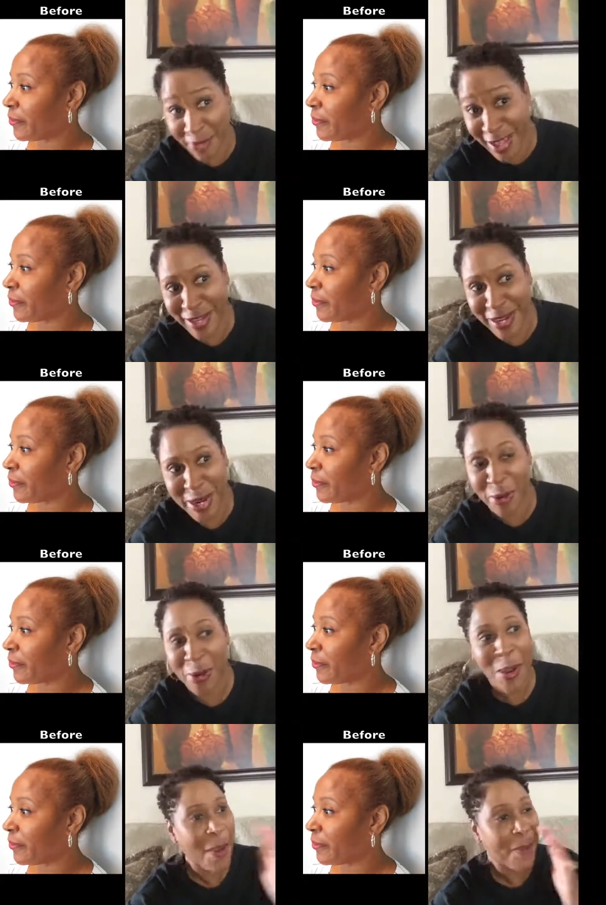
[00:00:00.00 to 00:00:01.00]
Speaker 1: I've had here,
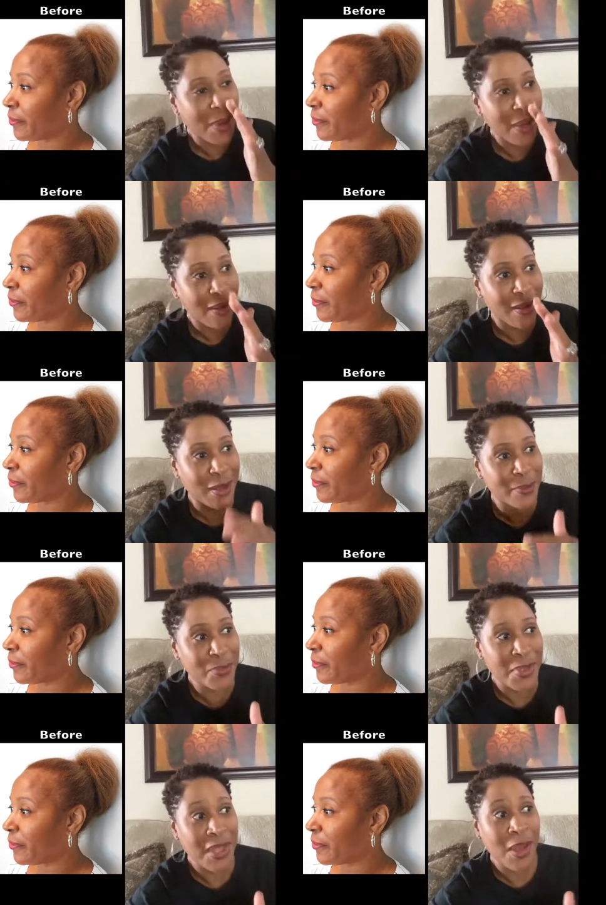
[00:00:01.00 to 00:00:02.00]
but um,
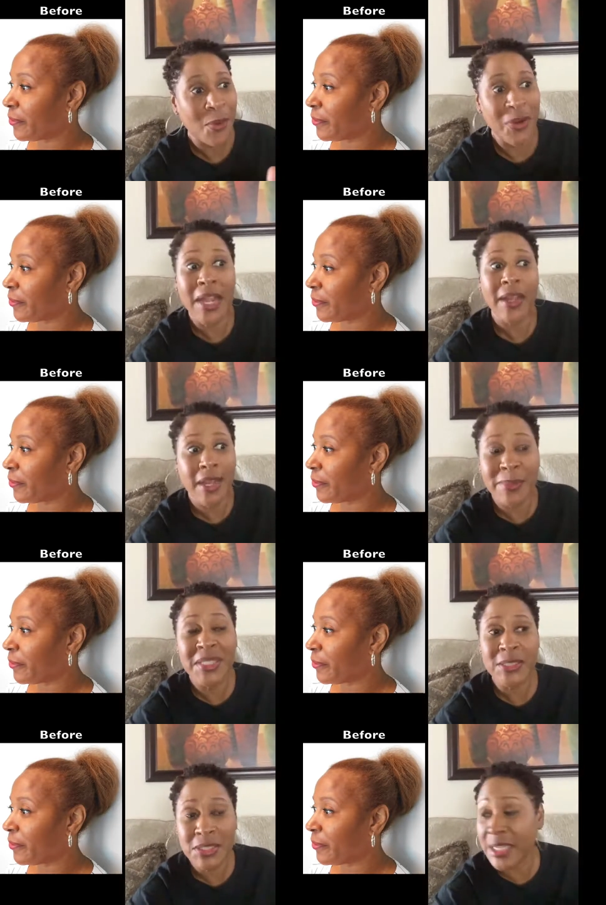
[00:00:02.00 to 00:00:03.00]
when I come
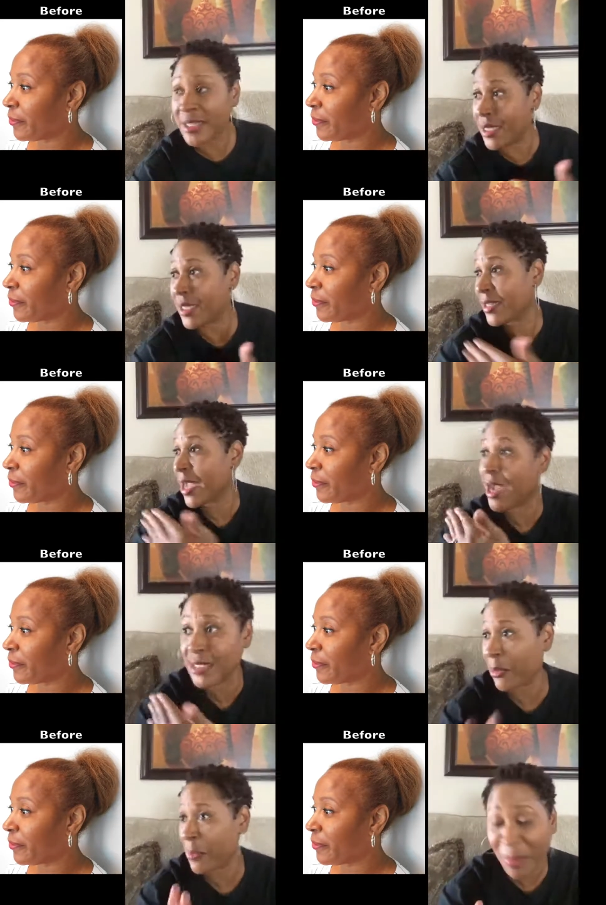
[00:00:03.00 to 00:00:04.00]
in, in co-
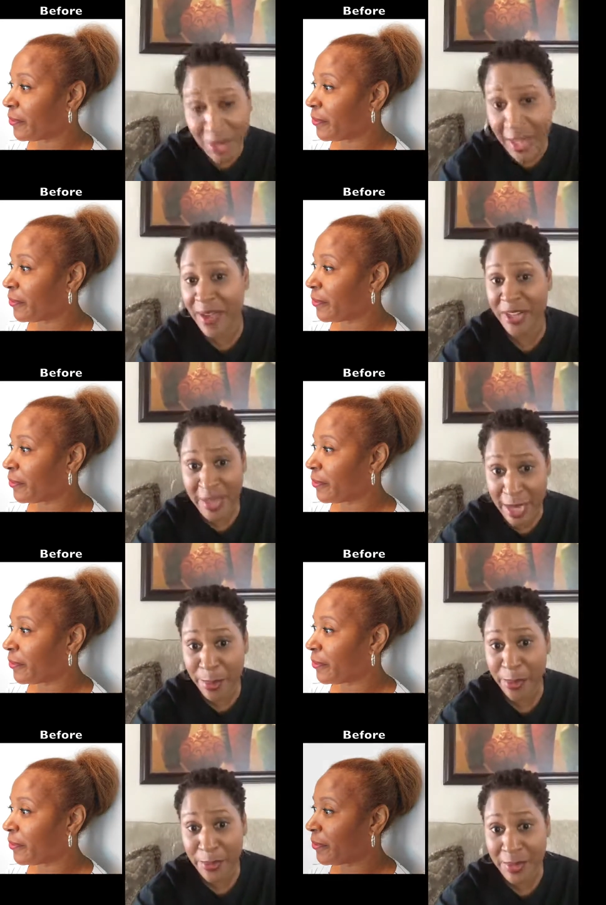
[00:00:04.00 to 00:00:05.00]
contact with people, like I have a
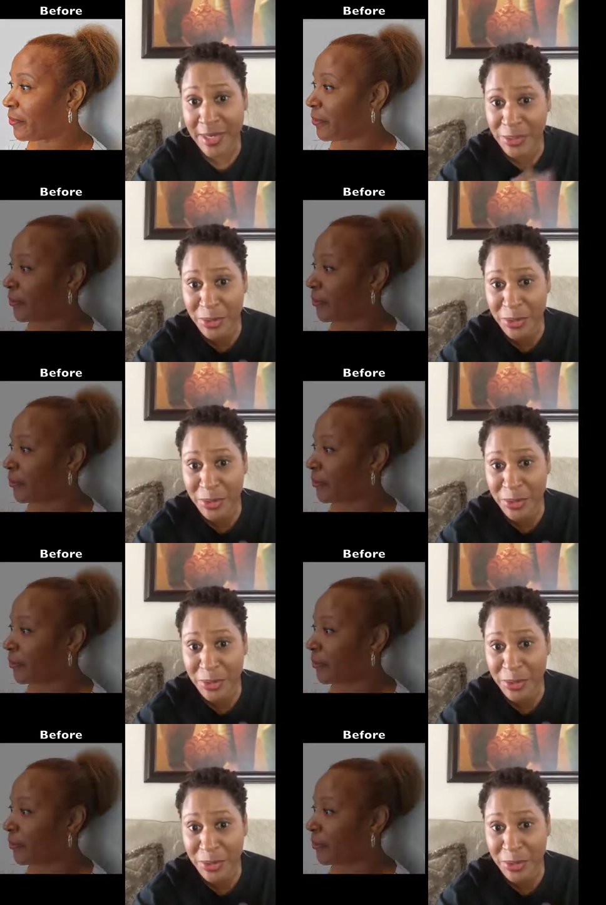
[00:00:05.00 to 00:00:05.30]
neighbor that